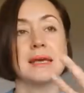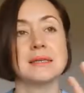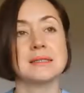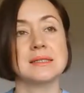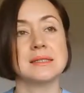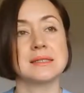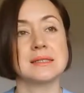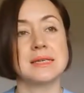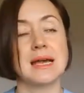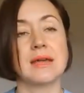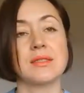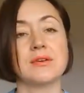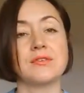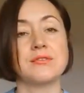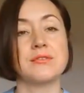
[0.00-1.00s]
can
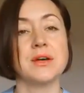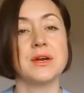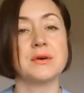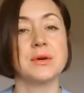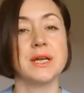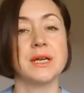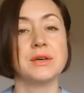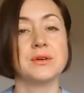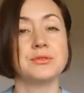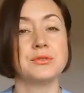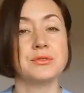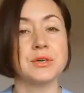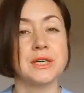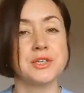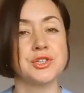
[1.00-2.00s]
detect the very
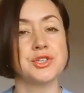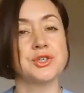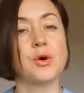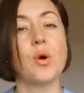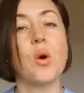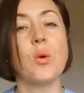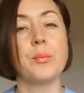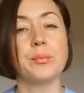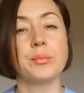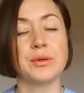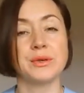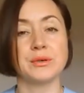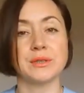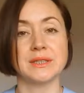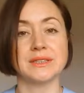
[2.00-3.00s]
rich,
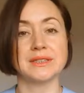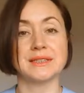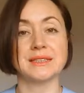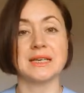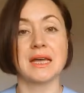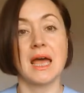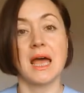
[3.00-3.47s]
opulent,